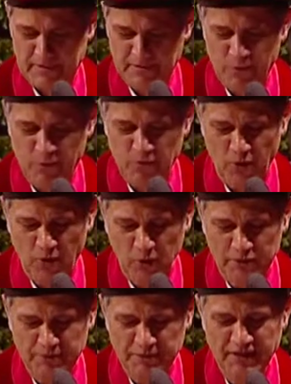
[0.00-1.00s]
but with
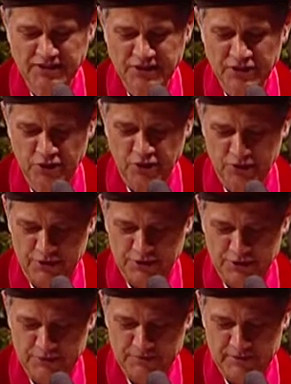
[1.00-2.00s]
only peace and
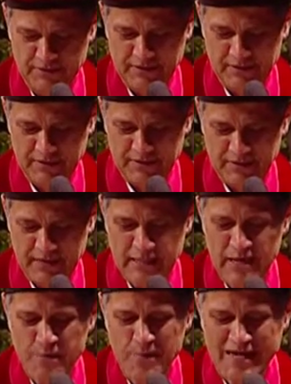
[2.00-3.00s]
courage,
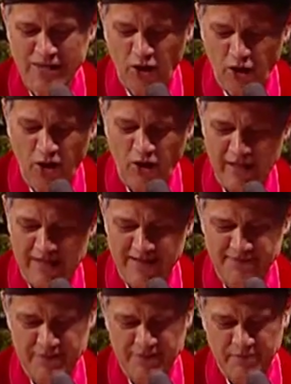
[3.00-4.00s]
and that we can all
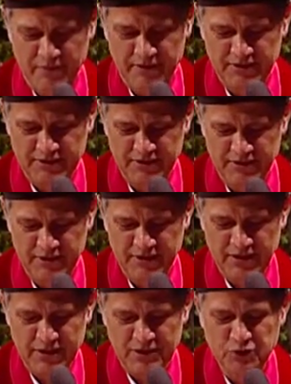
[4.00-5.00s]
have the ability
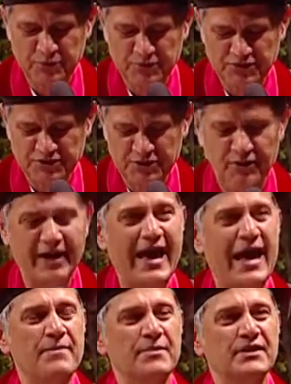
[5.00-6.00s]
to pursue our
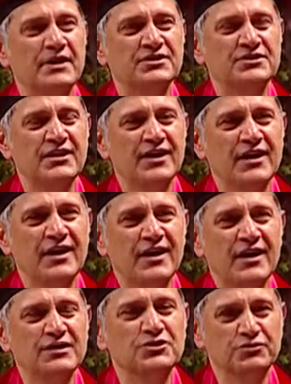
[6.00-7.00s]
happiness
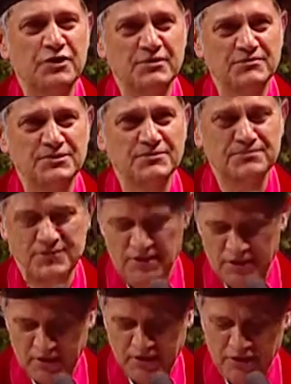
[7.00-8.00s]
and dreams.
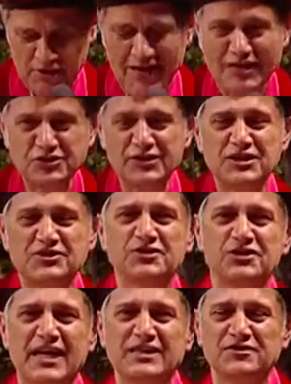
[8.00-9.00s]

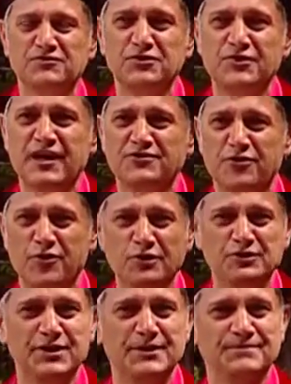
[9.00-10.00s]
Congratulations, class of
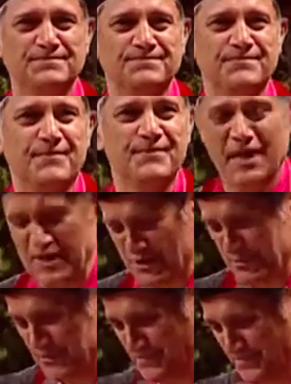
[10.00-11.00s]
2013. Thank you.